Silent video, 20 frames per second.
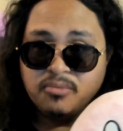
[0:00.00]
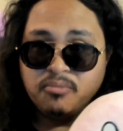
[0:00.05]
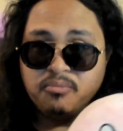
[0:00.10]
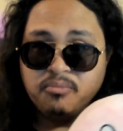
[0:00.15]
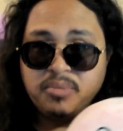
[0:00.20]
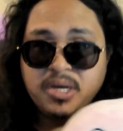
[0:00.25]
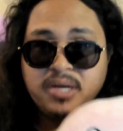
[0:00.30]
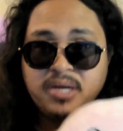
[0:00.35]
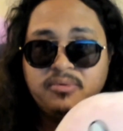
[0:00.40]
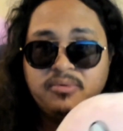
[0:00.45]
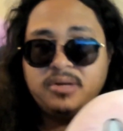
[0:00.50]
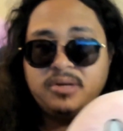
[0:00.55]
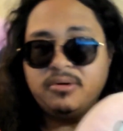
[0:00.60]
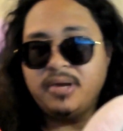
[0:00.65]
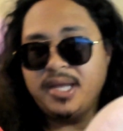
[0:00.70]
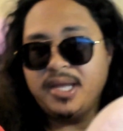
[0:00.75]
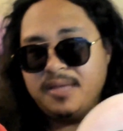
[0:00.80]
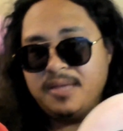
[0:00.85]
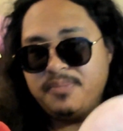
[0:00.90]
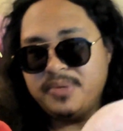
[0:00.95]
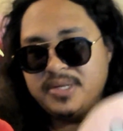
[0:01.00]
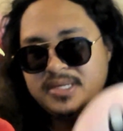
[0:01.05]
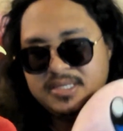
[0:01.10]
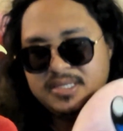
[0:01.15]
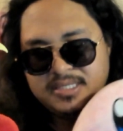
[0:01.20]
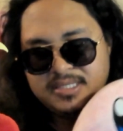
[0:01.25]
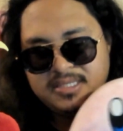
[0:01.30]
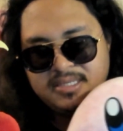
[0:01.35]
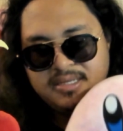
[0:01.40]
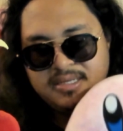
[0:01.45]
But what'll happen
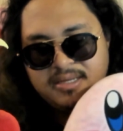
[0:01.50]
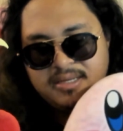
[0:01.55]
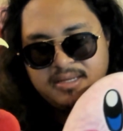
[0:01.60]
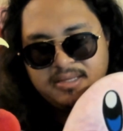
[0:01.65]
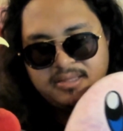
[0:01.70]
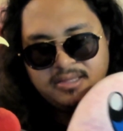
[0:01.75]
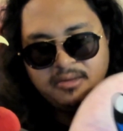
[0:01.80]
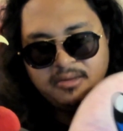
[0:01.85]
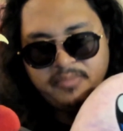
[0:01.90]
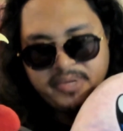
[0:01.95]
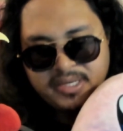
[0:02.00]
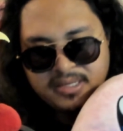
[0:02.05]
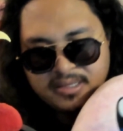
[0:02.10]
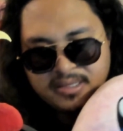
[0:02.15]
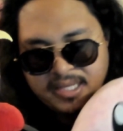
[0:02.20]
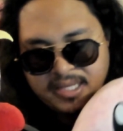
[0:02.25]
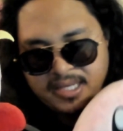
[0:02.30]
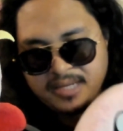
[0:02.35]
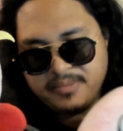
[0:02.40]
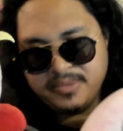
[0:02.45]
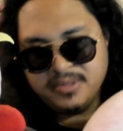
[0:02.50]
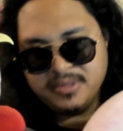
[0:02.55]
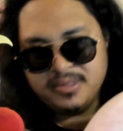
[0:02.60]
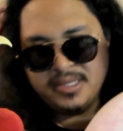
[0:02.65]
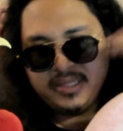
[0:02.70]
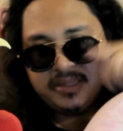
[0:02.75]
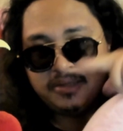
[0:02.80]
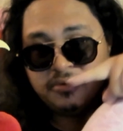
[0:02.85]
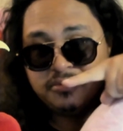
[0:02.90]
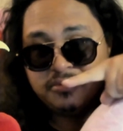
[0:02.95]
is they'll be in the lab
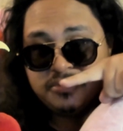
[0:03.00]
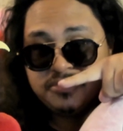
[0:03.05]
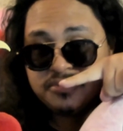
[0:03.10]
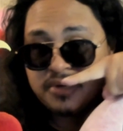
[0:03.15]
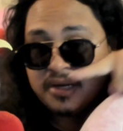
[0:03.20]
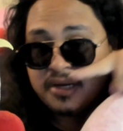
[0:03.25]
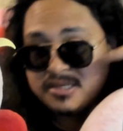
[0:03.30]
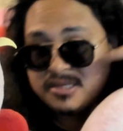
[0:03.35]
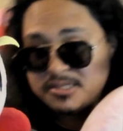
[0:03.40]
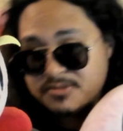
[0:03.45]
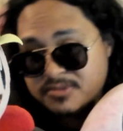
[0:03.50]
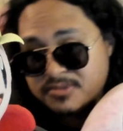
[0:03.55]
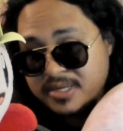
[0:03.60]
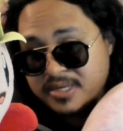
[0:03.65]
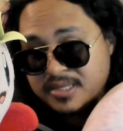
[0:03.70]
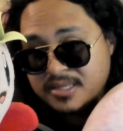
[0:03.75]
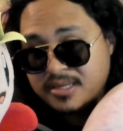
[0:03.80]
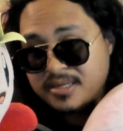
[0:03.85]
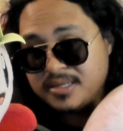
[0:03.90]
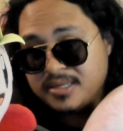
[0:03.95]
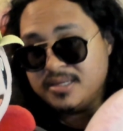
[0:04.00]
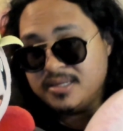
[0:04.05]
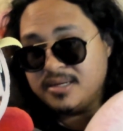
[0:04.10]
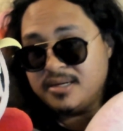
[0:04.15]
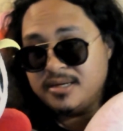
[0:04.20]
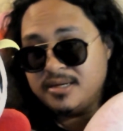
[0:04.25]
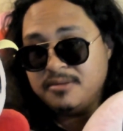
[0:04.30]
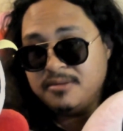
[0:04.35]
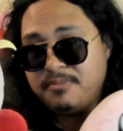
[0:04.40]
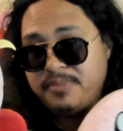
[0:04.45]
and they'll draw a straight line
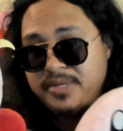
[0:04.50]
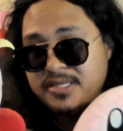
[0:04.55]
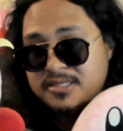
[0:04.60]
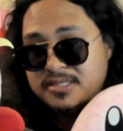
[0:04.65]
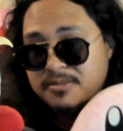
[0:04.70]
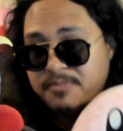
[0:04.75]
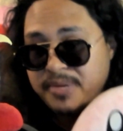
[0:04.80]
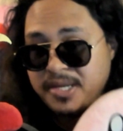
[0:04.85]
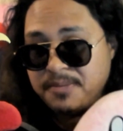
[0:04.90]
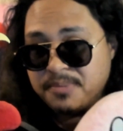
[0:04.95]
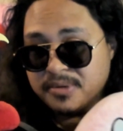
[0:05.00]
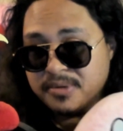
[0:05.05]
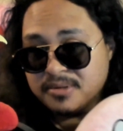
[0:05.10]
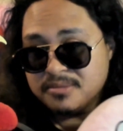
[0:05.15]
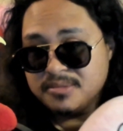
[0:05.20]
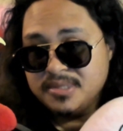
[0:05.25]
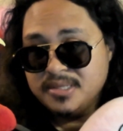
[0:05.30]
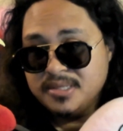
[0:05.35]
on a piece of paper,